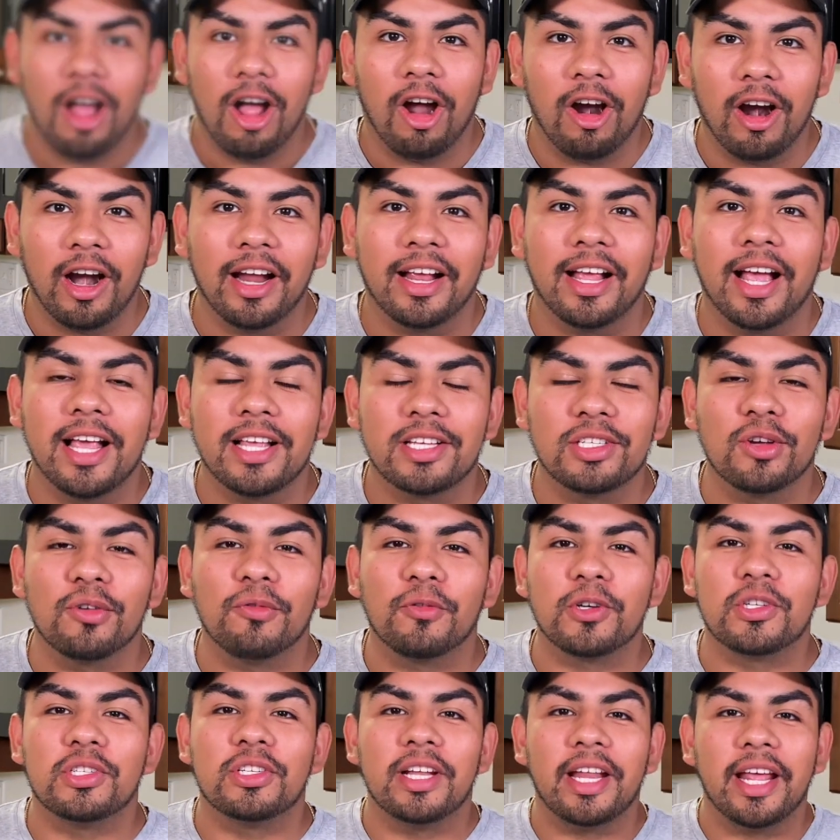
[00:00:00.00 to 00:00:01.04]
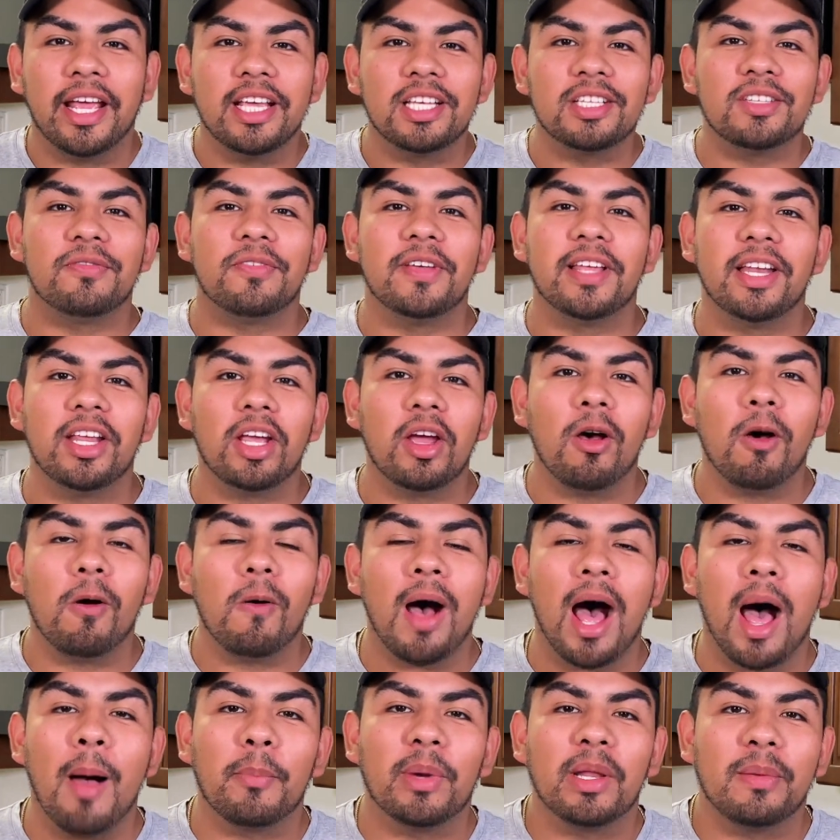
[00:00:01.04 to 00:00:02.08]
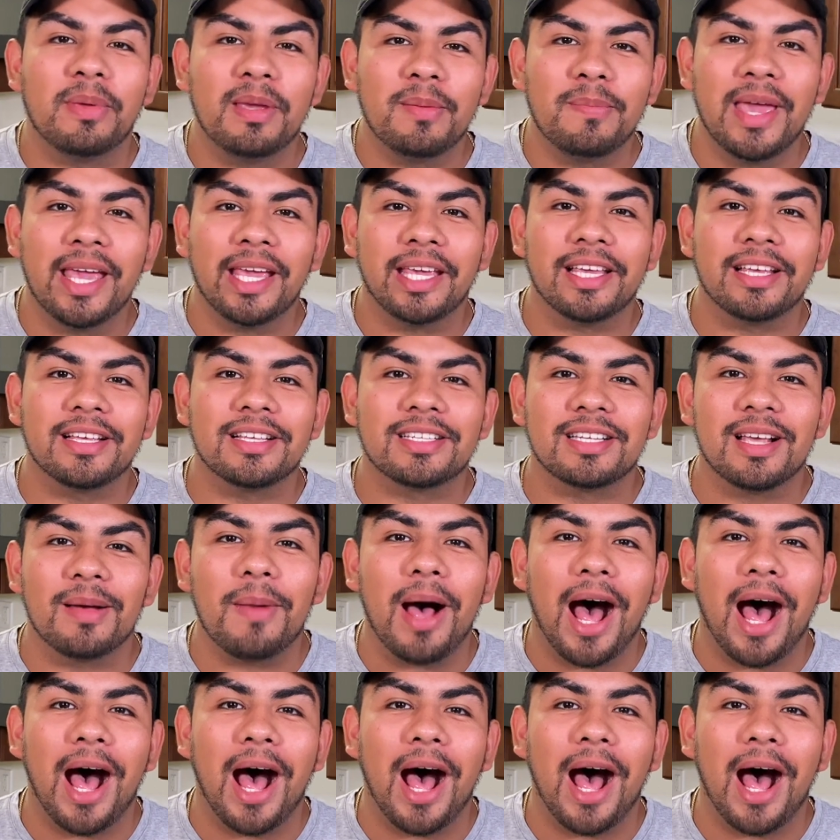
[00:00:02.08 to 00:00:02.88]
All right guys, so for today's video, I'm gonna be making some